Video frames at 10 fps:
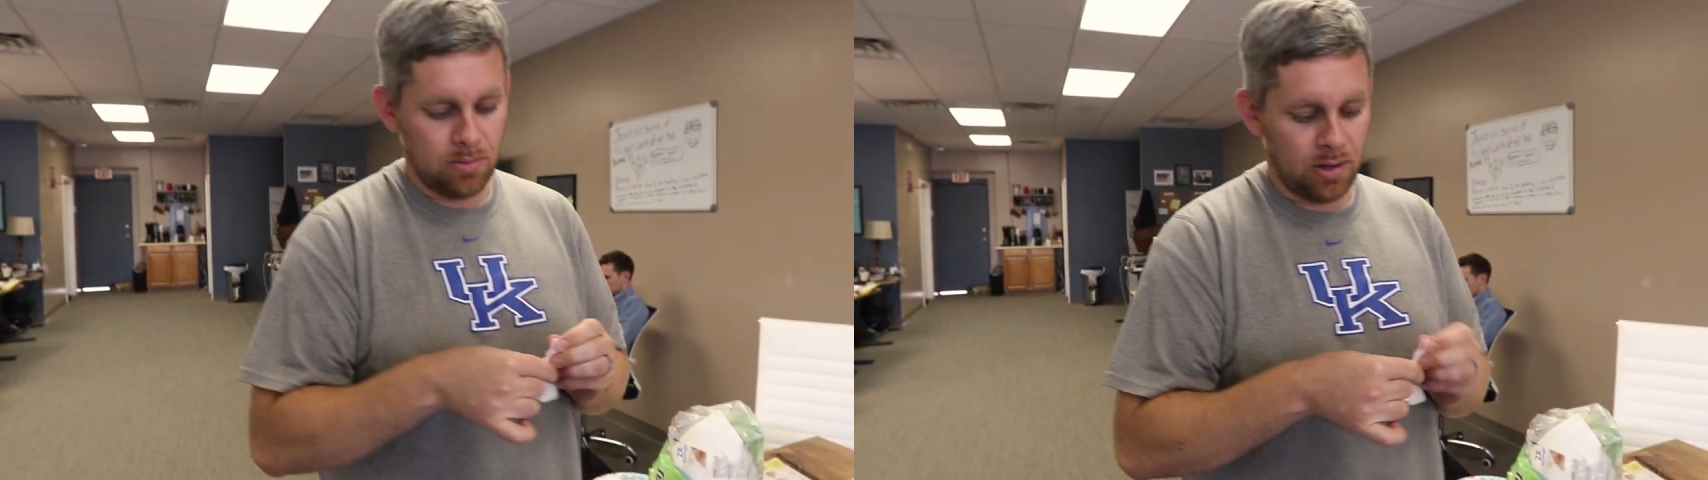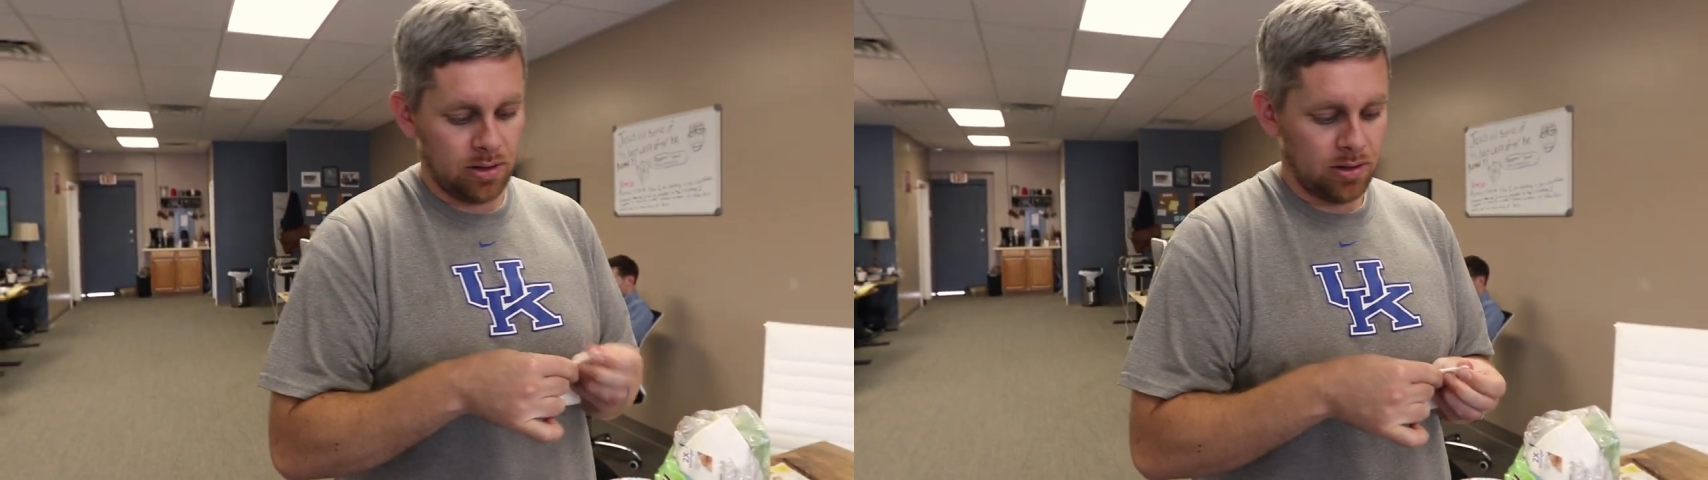
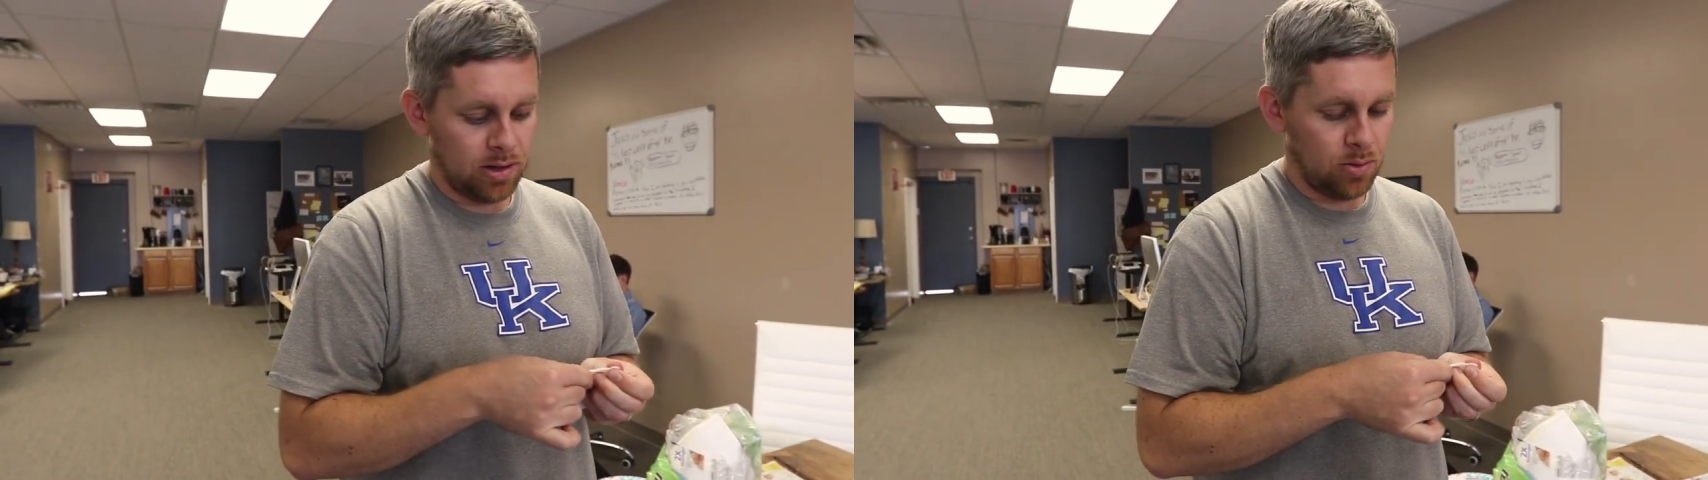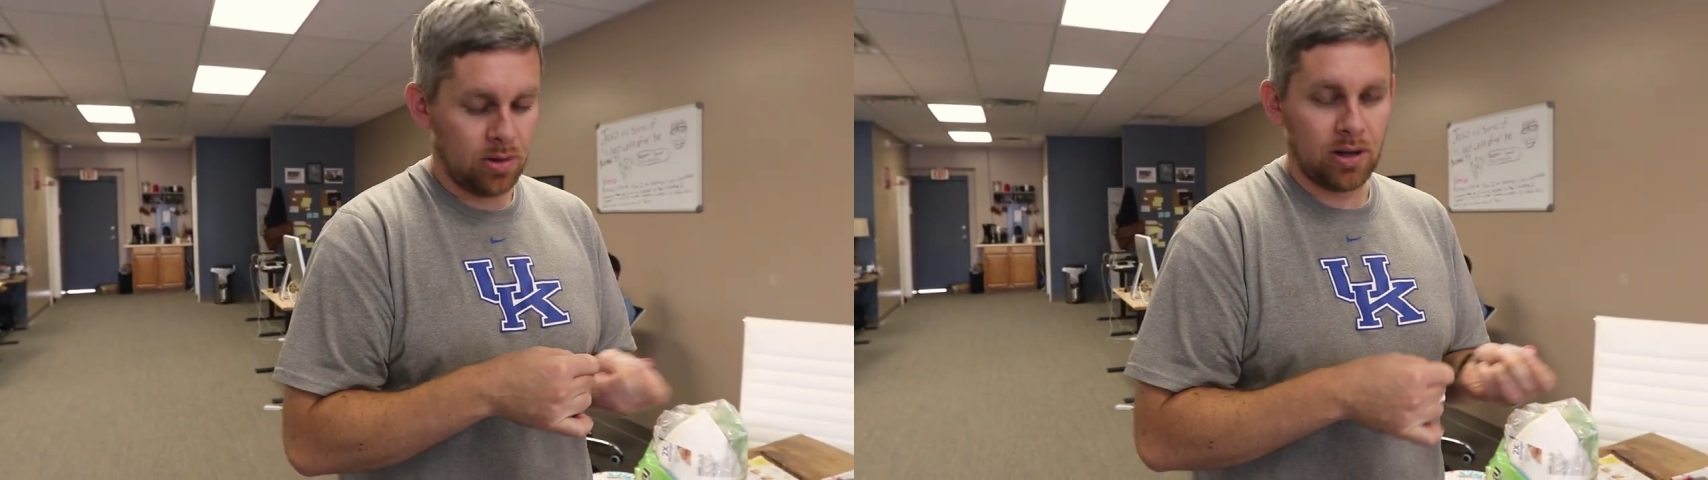modern
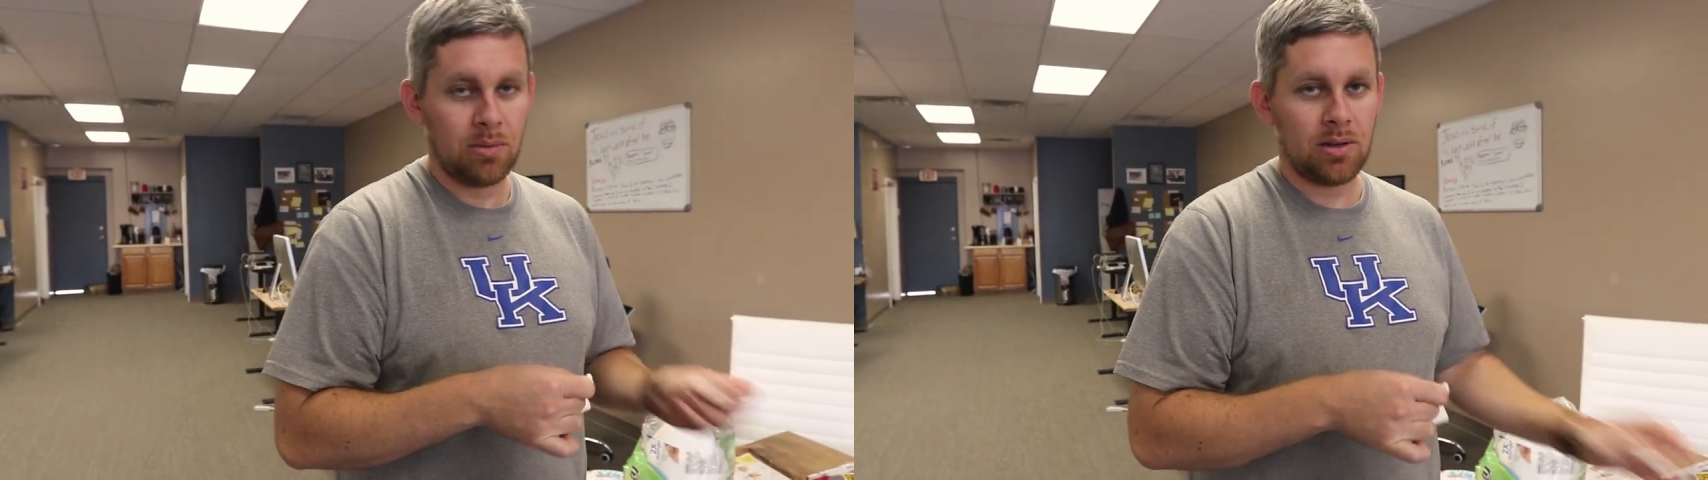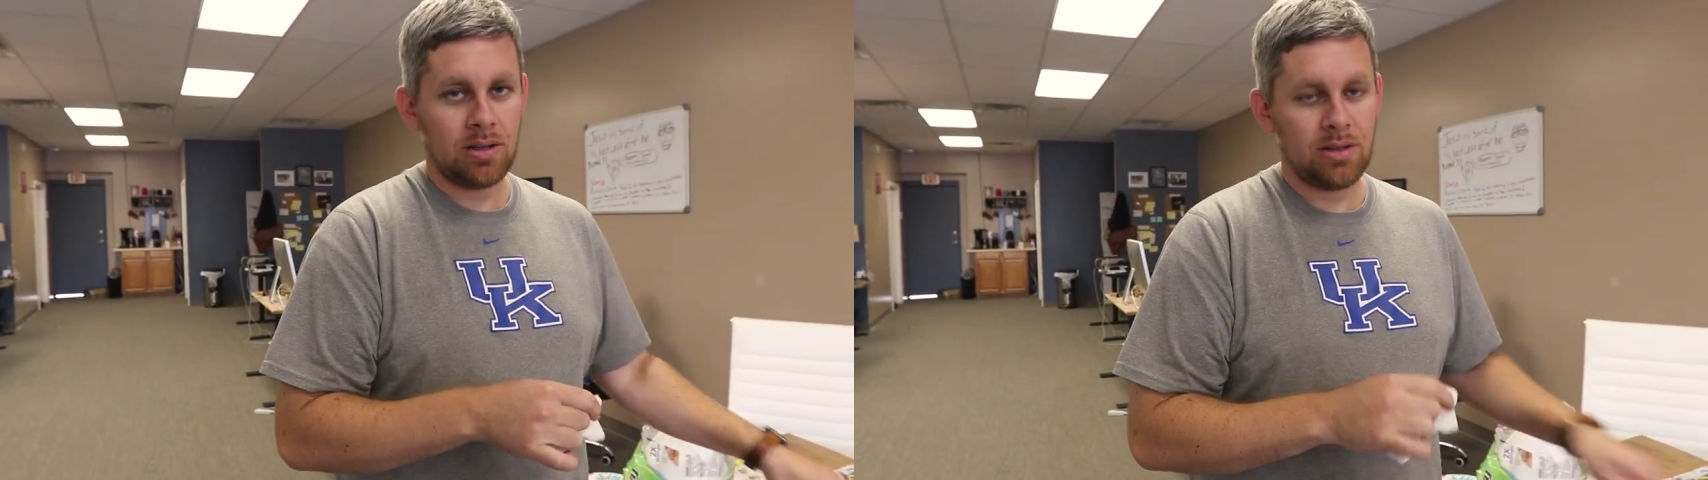day
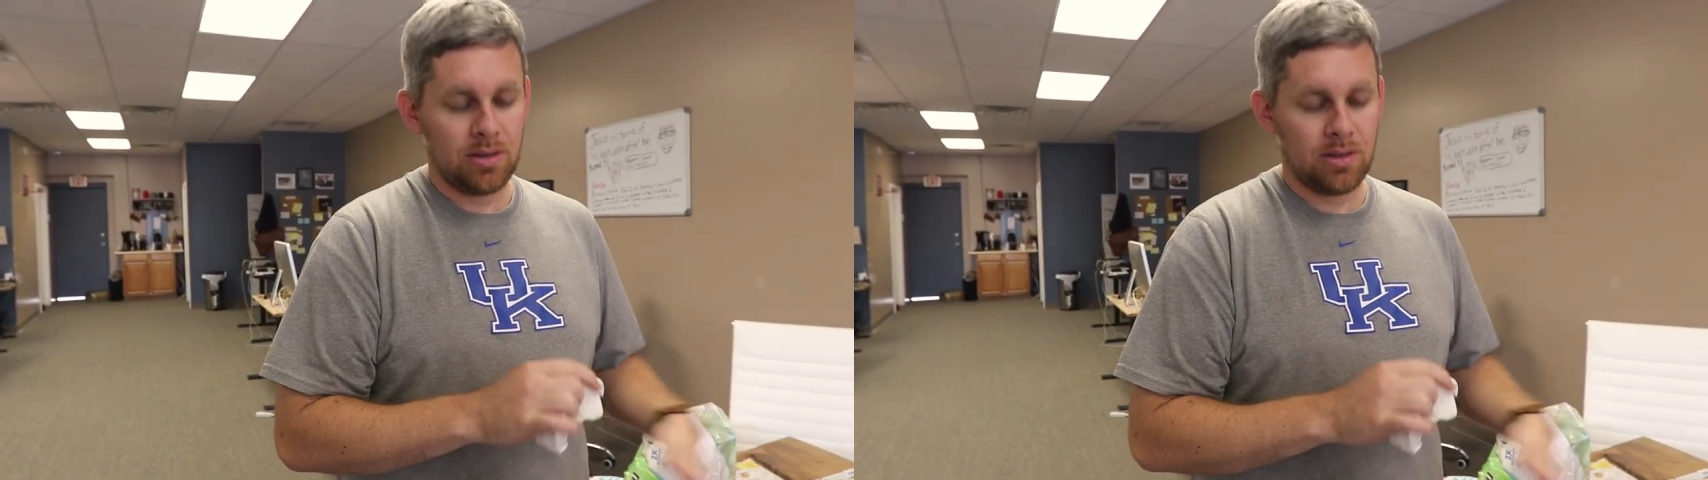origami.